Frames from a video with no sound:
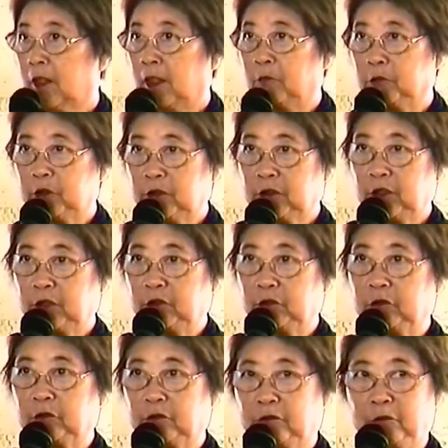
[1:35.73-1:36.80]
I'm sure
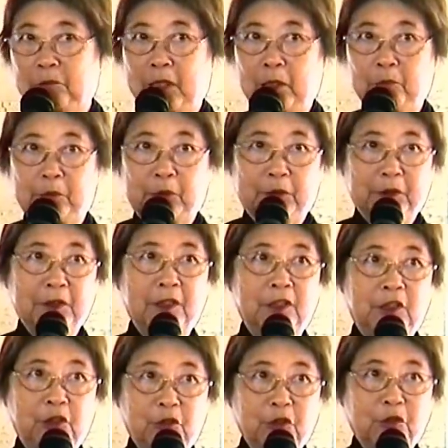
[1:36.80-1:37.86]
you remember
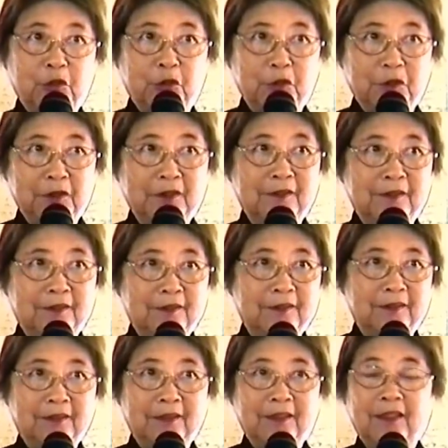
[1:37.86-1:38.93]
Shogun
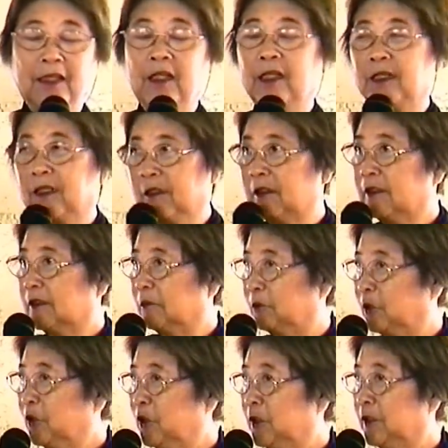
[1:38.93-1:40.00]

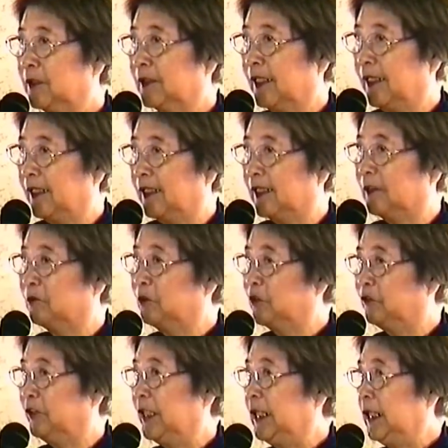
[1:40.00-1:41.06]
book and
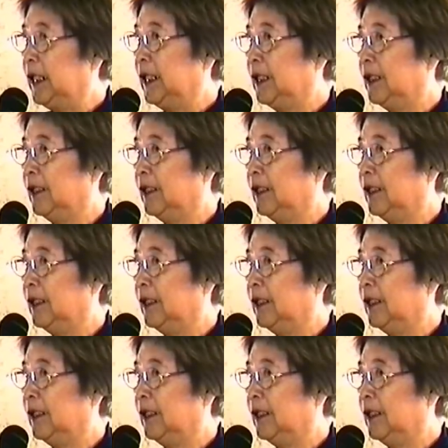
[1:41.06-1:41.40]
movie.